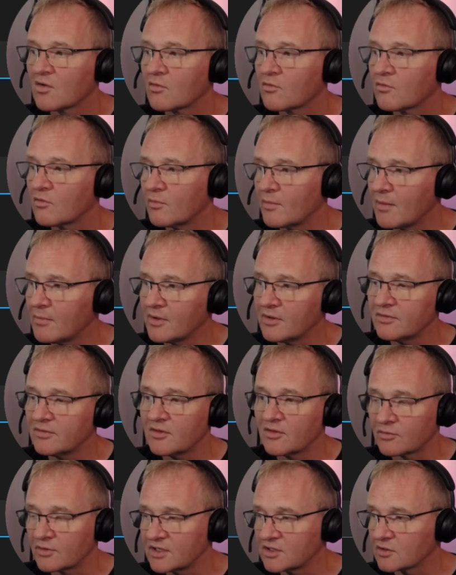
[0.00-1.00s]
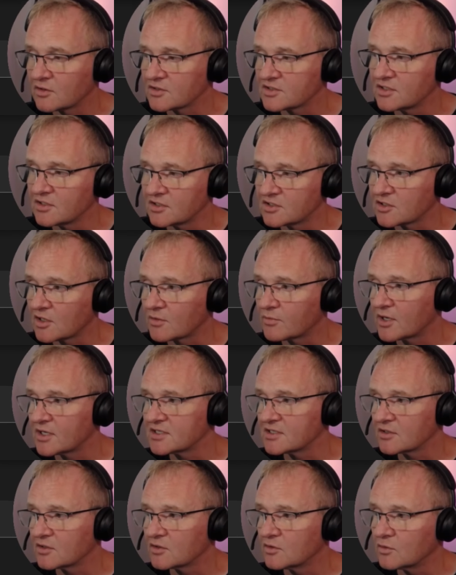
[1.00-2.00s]
Remember the three dots in the top right
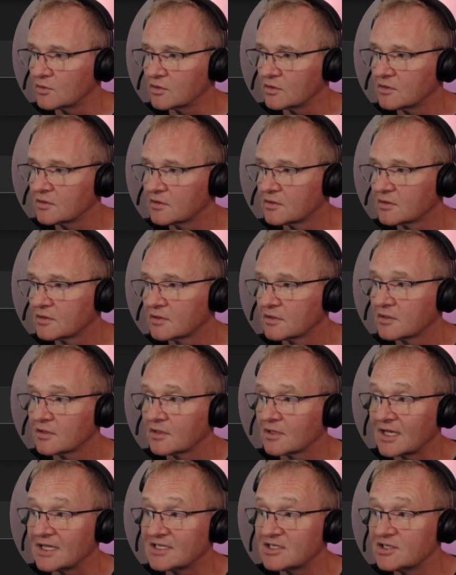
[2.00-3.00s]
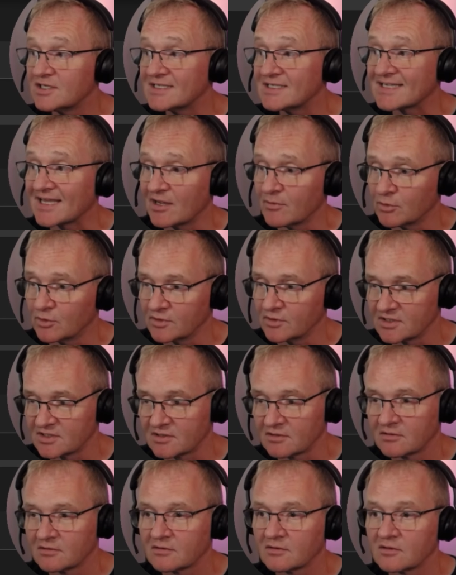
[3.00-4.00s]
hand corner and to disable this
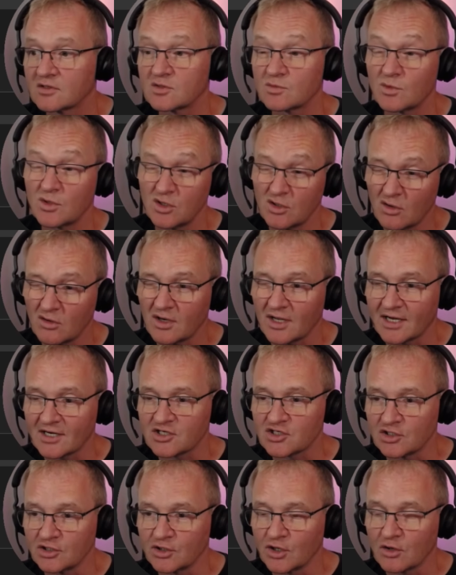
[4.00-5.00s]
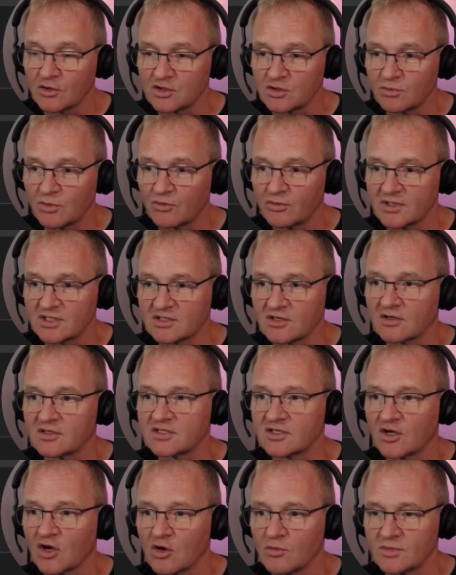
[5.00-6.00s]
because we're not actually going to be
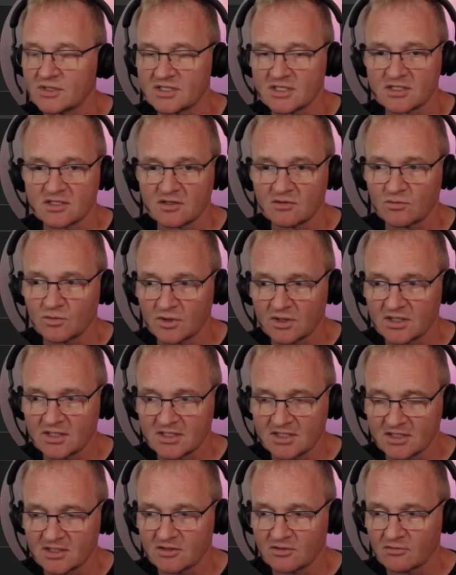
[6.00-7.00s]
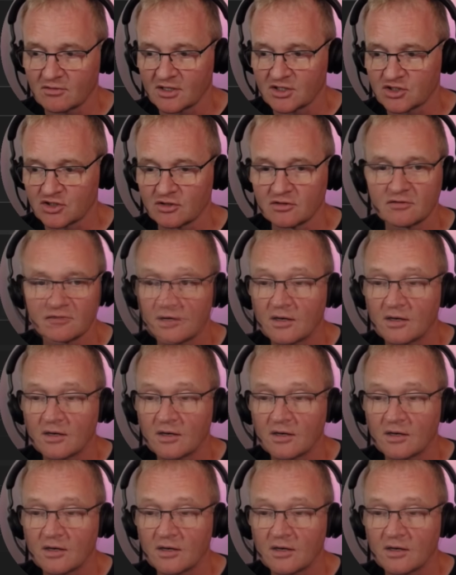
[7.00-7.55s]
restarting Home Assistant with this integration.